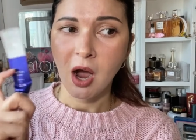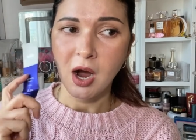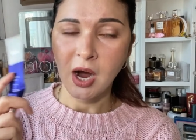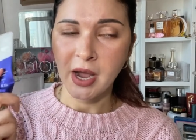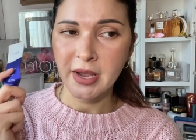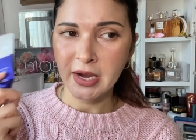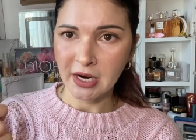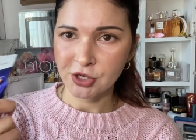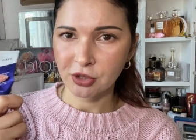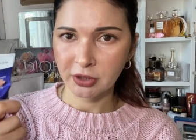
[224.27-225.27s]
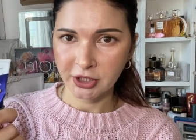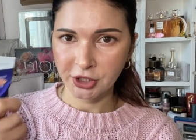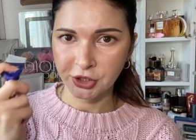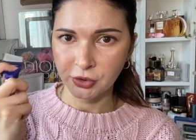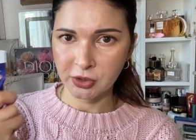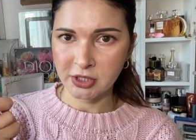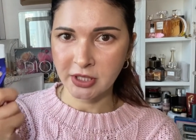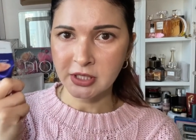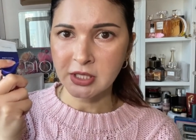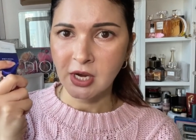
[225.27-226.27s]
I actually used
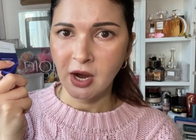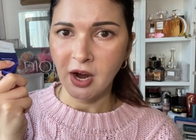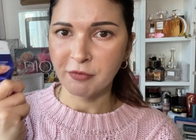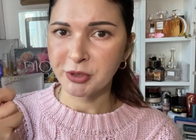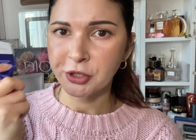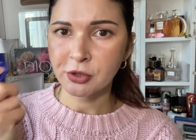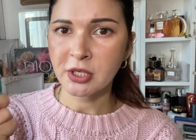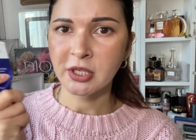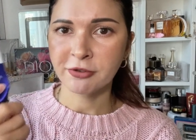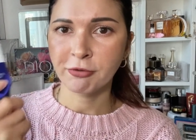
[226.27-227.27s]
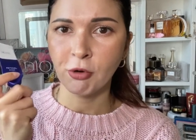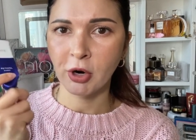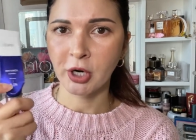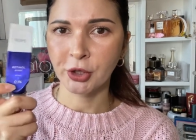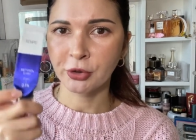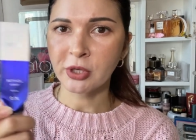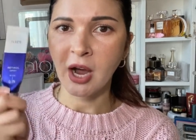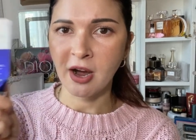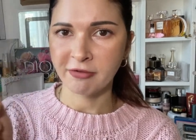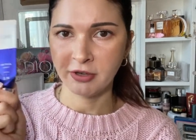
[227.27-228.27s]
it. I've been using it for good
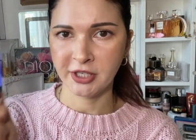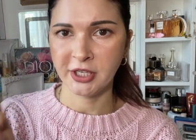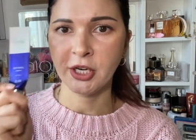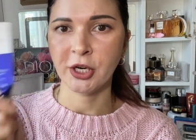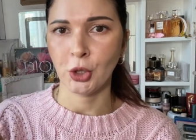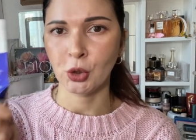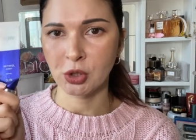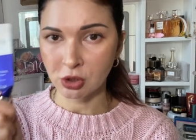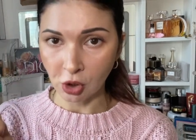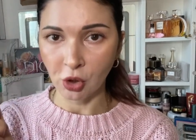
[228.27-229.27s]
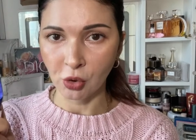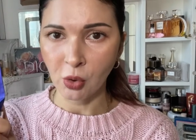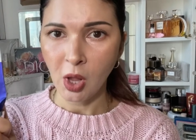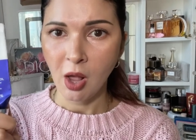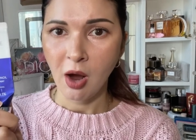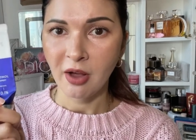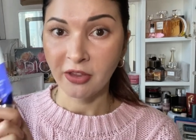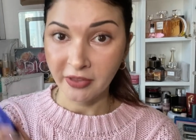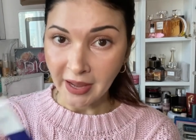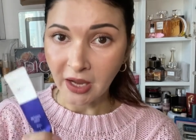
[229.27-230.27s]
half a year or so.
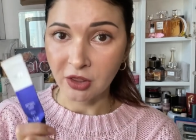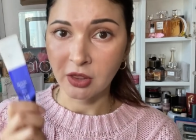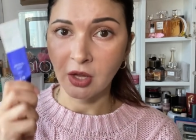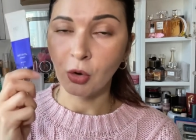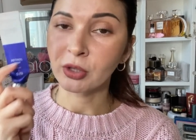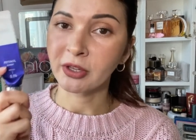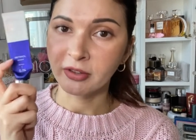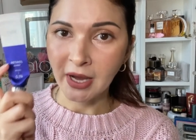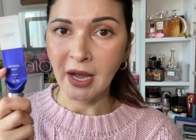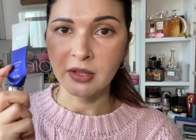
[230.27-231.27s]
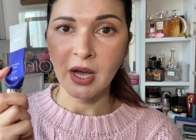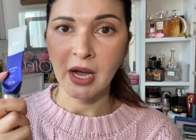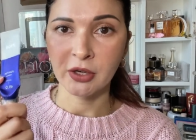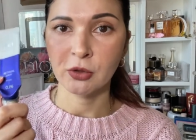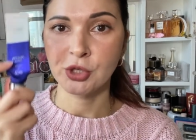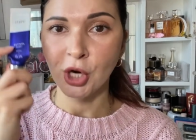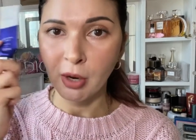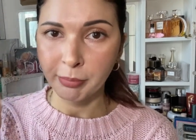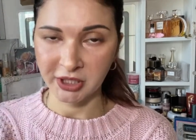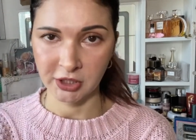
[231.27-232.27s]
Then, only then, I could
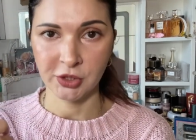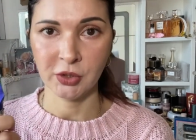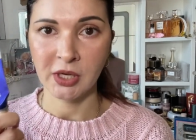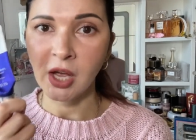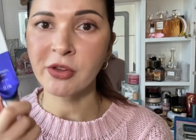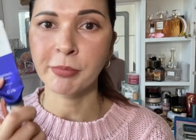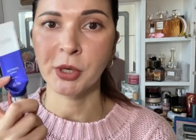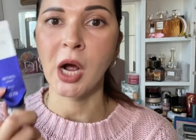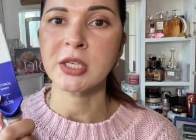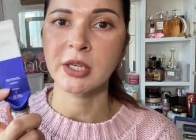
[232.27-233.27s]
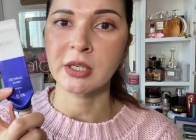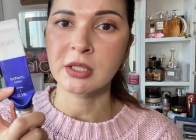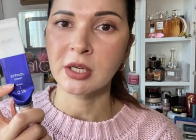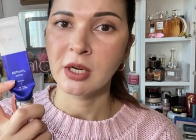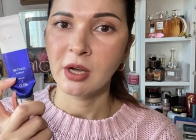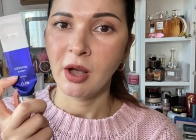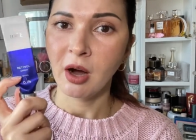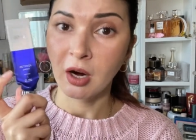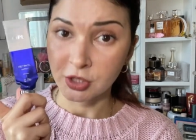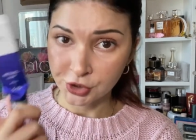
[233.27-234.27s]
jump into another product,
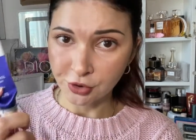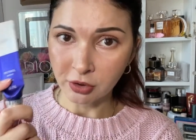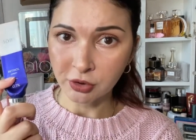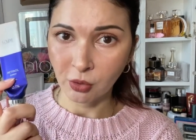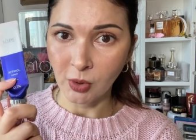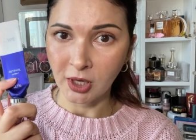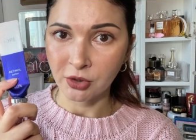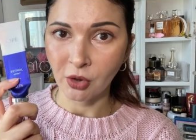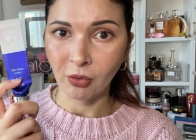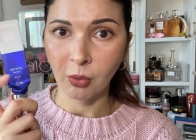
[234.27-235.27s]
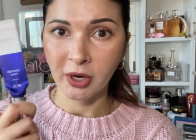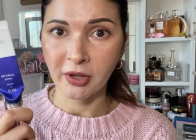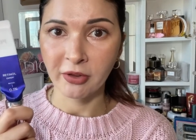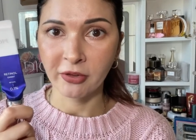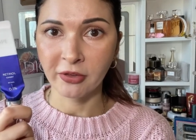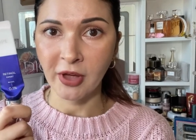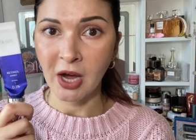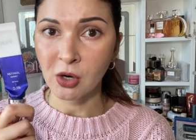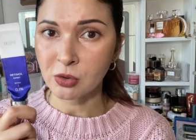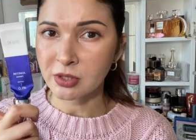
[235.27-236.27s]
a stronger one,
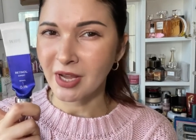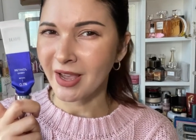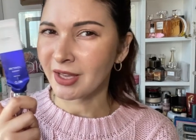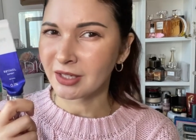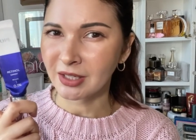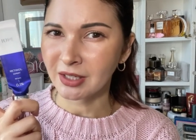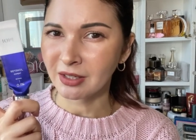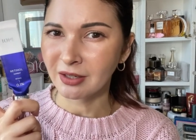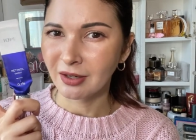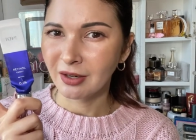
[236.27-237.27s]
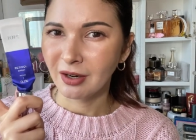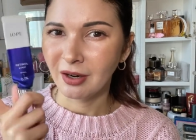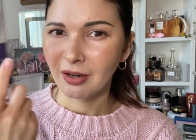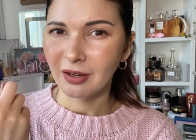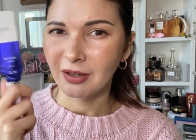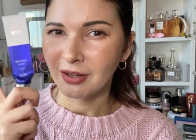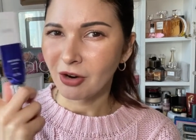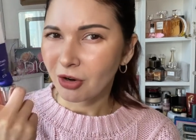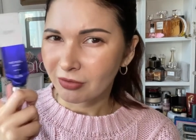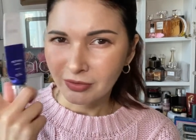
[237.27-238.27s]
without any
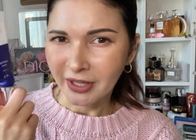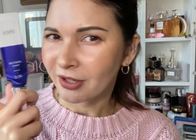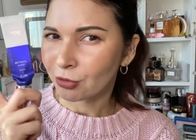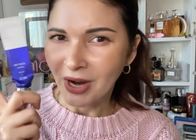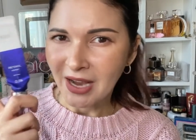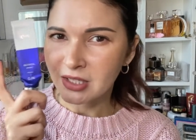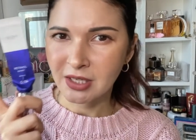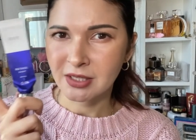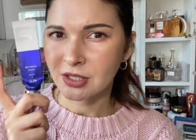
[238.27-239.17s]
like redness,